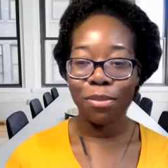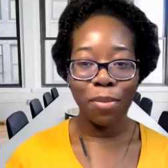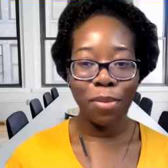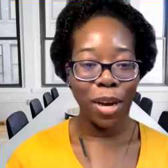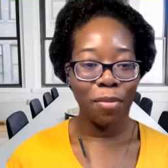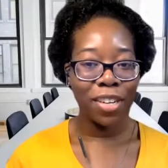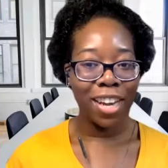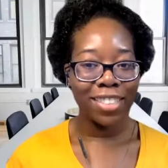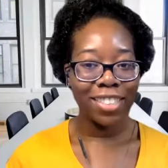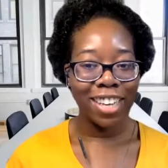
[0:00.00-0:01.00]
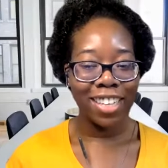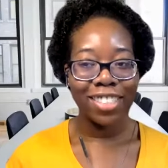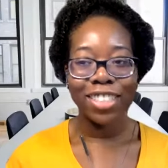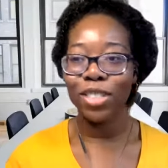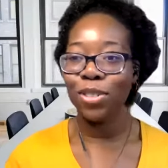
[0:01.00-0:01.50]
maybe coming down to
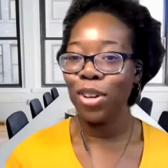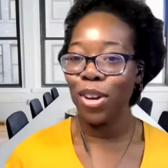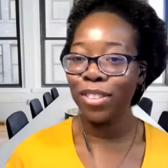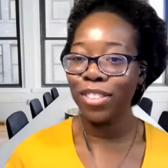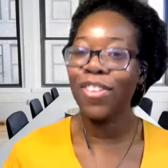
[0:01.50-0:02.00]
Texas, who knows,